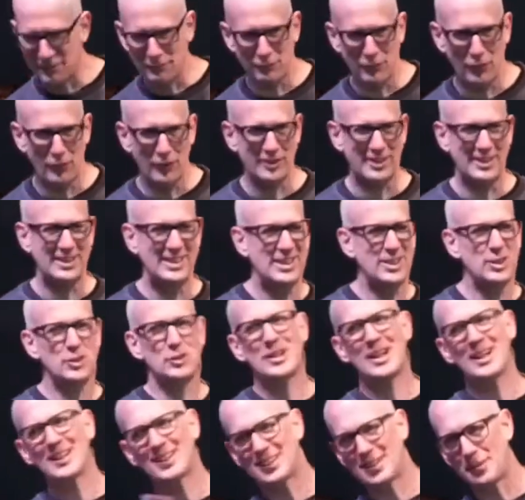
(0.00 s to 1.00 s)
and forth, and then you
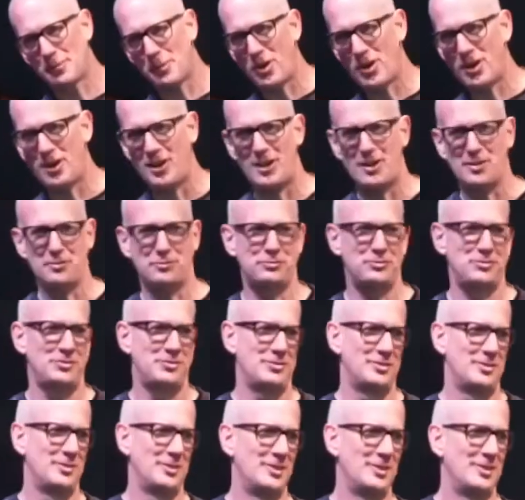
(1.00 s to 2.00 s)
cut them off.
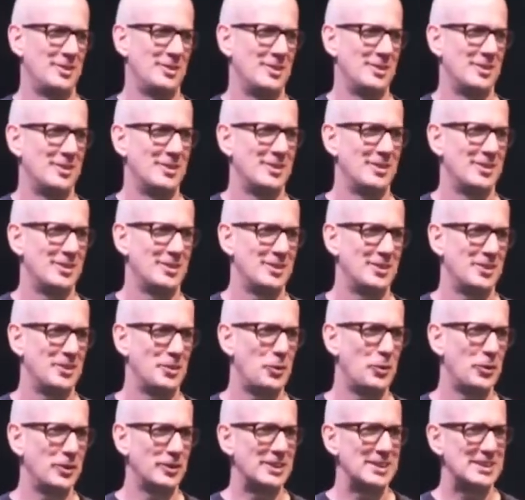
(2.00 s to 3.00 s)

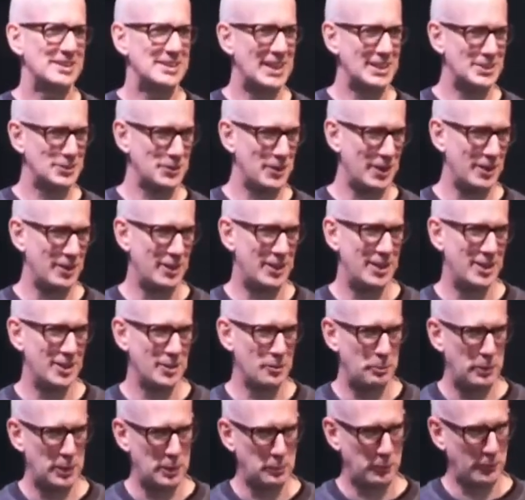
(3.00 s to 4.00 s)
Or at least that's what I hear
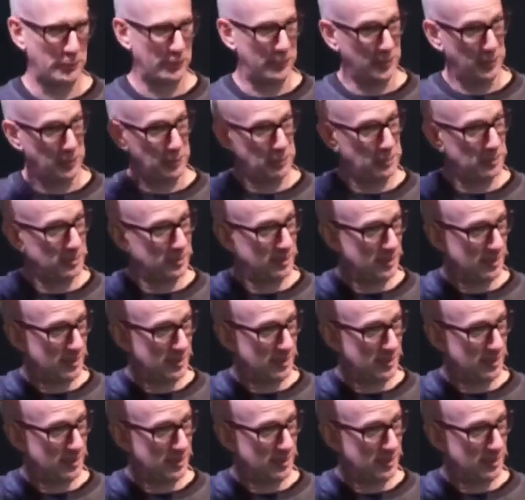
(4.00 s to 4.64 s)
people do.